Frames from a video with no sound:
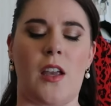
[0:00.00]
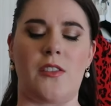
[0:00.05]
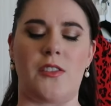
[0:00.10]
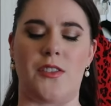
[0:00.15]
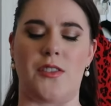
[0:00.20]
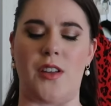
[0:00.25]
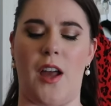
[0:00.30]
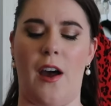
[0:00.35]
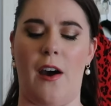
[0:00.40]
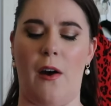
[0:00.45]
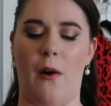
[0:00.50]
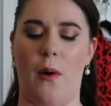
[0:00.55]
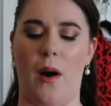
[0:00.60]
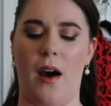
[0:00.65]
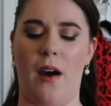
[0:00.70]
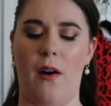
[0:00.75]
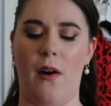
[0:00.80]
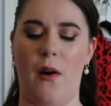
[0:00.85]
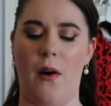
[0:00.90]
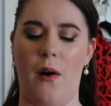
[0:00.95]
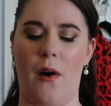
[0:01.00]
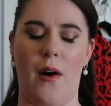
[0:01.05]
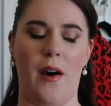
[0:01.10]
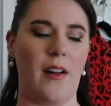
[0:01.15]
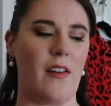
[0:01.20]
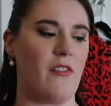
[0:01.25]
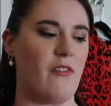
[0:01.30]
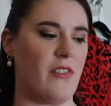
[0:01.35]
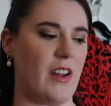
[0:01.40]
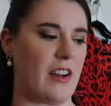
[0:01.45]
So oh,
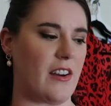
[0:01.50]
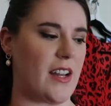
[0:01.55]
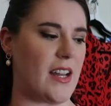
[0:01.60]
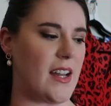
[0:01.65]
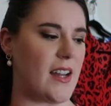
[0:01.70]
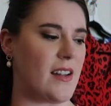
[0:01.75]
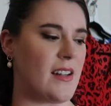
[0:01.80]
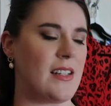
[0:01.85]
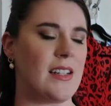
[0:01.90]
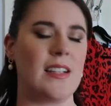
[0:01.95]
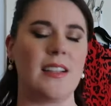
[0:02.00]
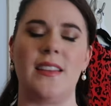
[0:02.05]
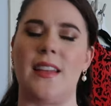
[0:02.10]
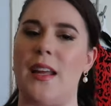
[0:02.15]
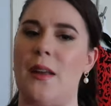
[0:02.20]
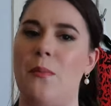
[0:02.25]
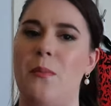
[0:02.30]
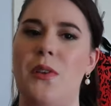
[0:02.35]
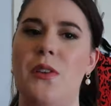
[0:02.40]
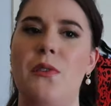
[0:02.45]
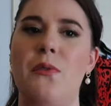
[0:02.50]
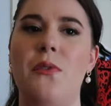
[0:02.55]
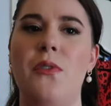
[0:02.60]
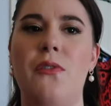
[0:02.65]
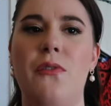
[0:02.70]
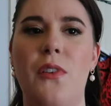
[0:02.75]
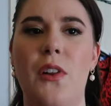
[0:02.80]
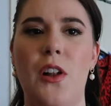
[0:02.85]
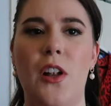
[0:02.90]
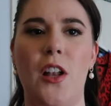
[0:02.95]
very like
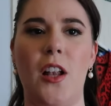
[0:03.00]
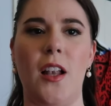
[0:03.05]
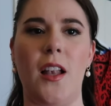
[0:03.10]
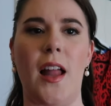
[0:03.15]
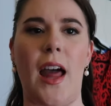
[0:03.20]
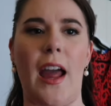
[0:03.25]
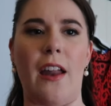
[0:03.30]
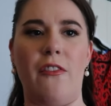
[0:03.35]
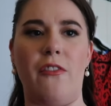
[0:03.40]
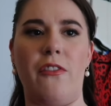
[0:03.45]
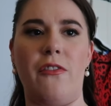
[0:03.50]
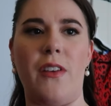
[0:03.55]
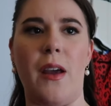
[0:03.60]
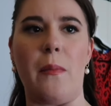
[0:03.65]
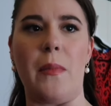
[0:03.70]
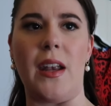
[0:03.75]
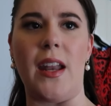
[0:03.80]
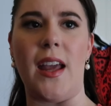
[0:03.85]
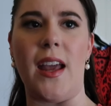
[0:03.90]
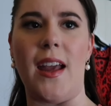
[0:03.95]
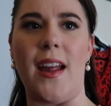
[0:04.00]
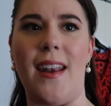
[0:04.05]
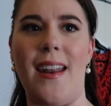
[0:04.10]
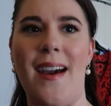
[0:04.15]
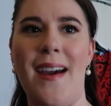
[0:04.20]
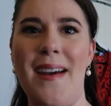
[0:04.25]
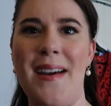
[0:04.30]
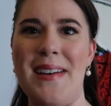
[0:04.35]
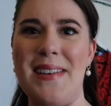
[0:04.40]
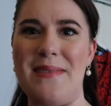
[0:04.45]
beautiful and feminine,
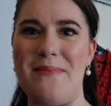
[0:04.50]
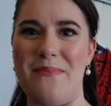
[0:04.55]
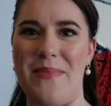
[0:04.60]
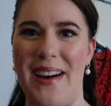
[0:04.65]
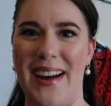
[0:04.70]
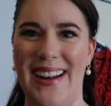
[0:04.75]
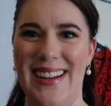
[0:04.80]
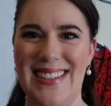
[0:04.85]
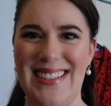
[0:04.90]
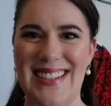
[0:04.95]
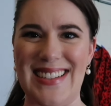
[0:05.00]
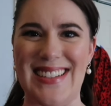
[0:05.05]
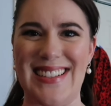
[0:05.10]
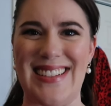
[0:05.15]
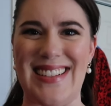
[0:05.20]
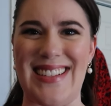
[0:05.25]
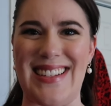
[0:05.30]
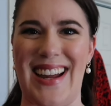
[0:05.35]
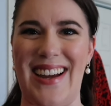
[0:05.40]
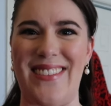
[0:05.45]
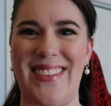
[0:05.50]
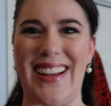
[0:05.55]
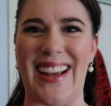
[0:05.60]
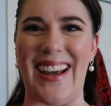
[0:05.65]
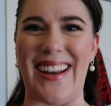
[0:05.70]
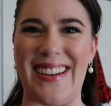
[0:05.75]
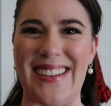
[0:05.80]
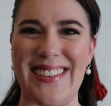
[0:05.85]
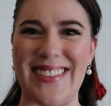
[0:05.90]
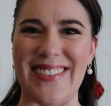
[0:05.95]
but it's time to
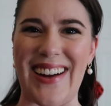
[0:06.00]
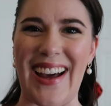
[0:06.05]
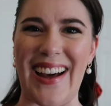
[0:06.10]
get on the